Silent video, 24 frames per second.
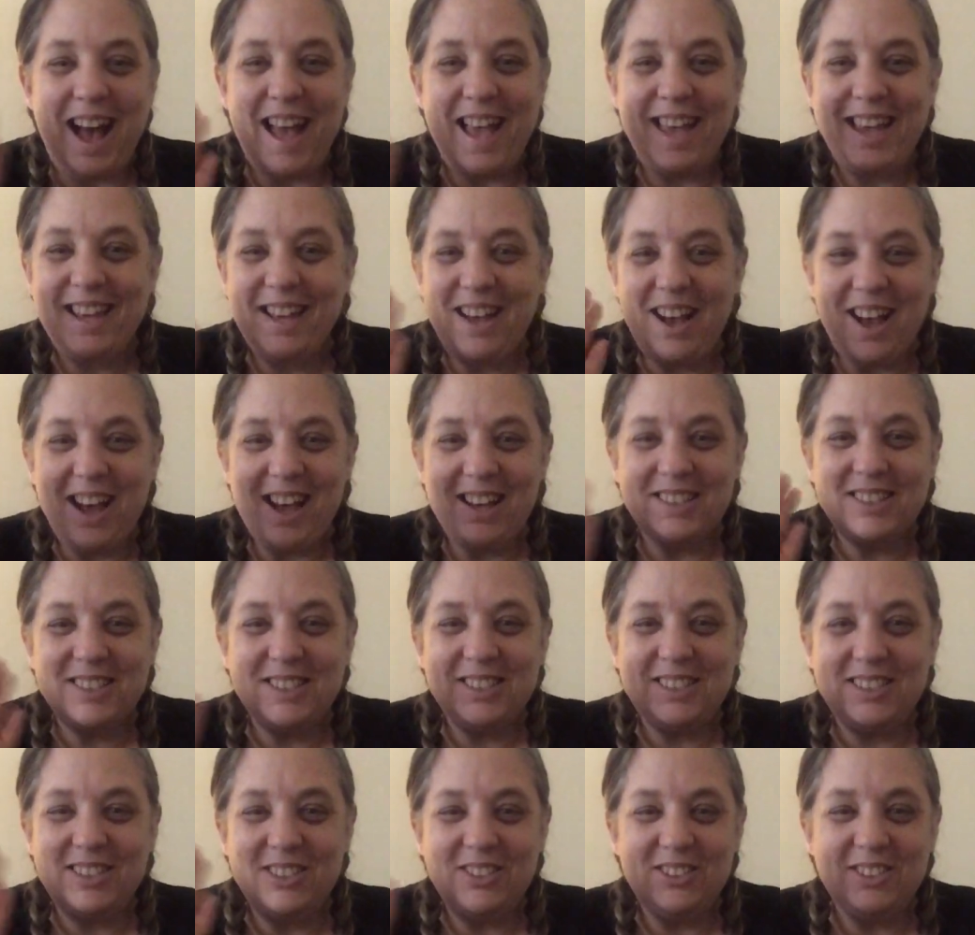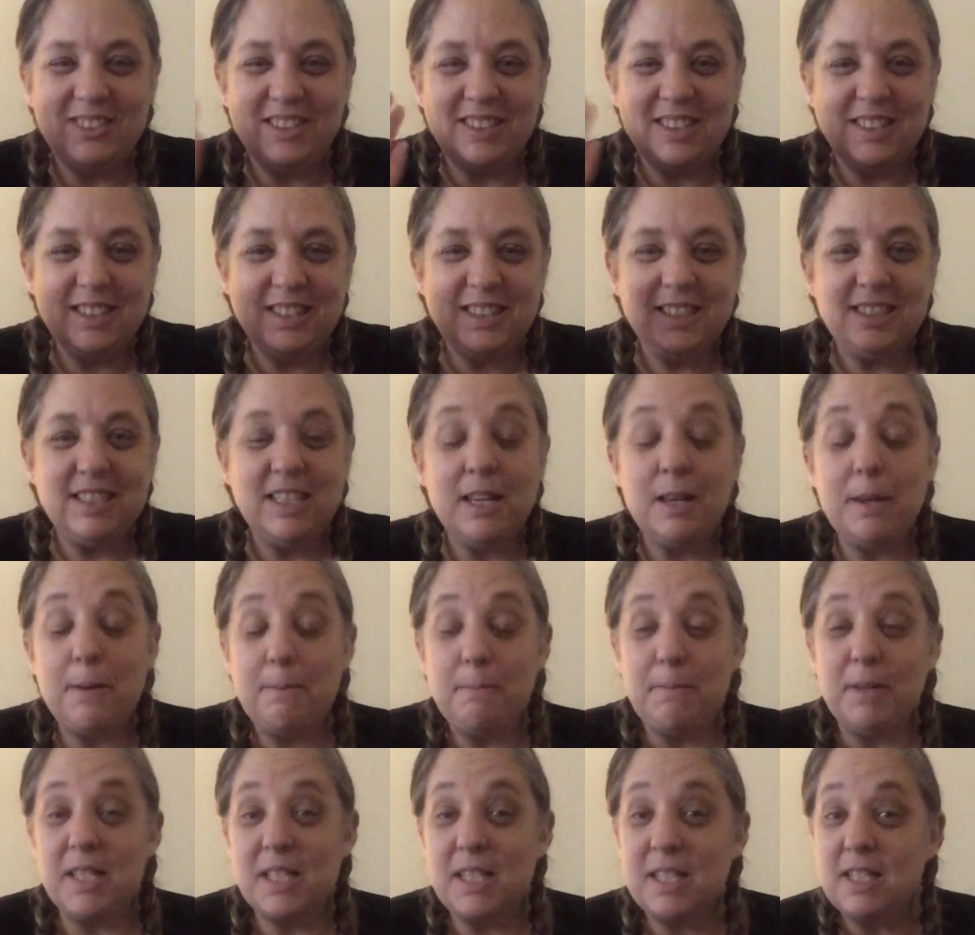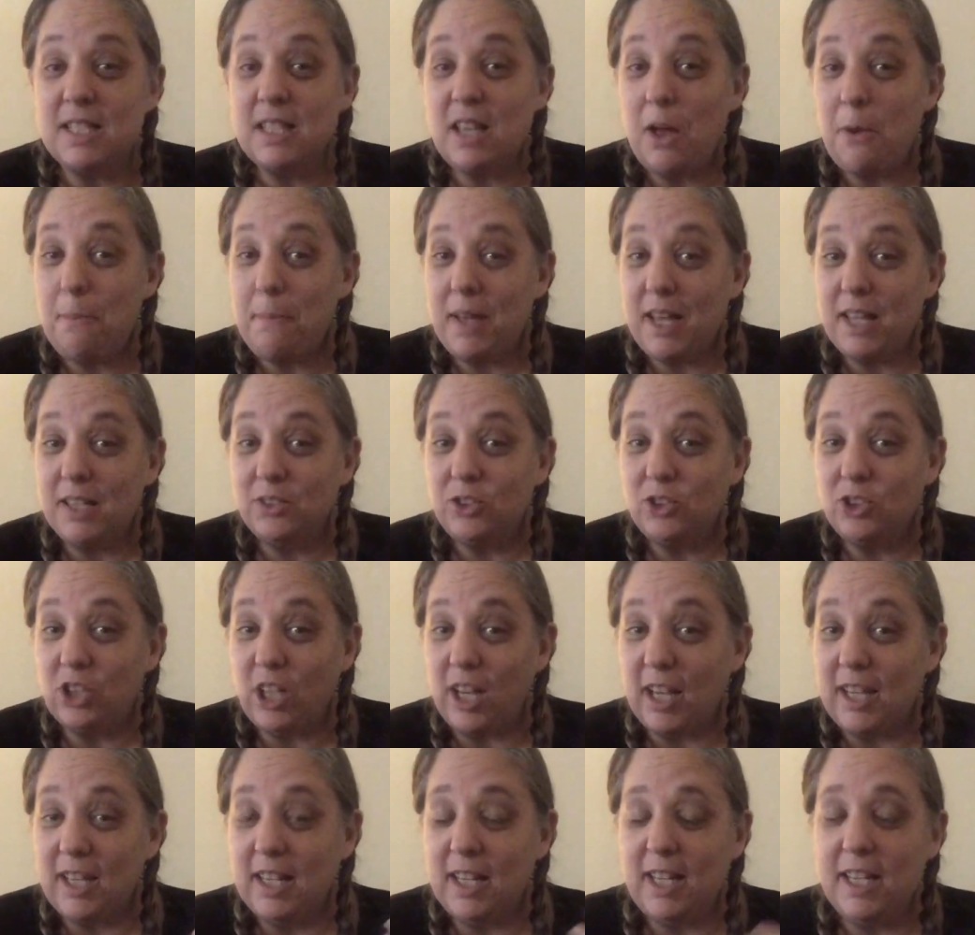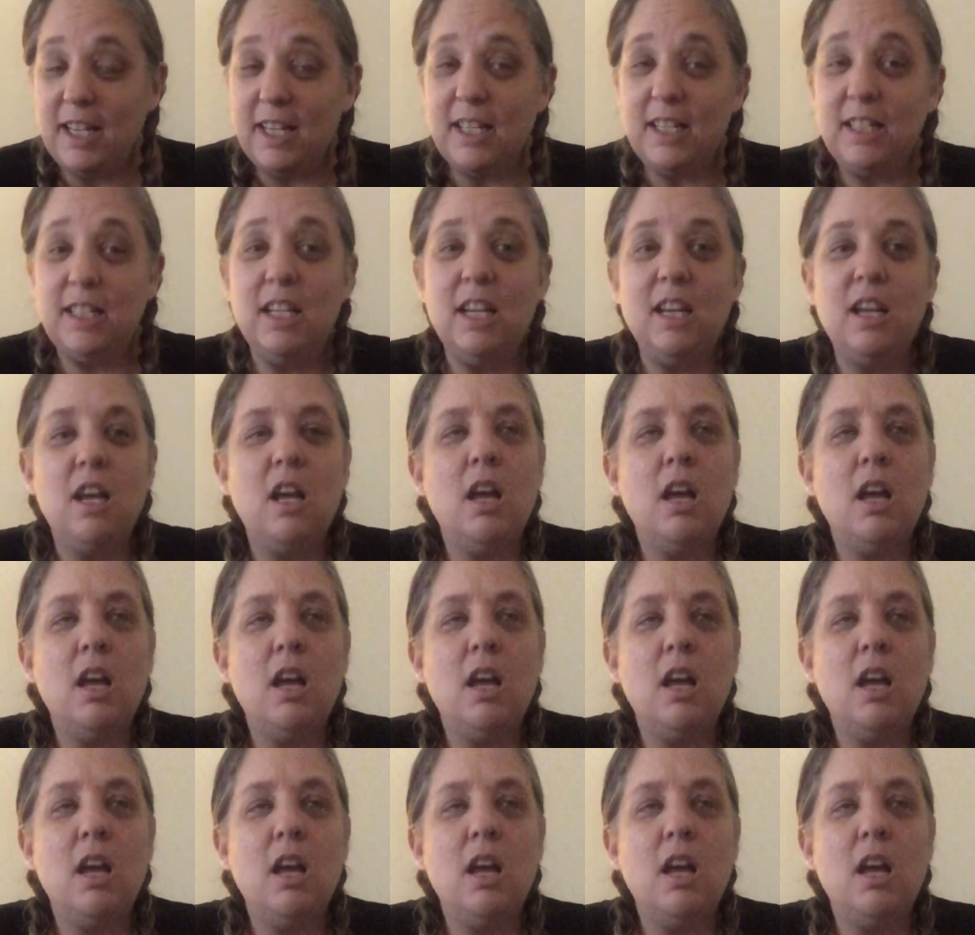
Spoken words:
Hi, Cox students. Mrs. Lopez checking in.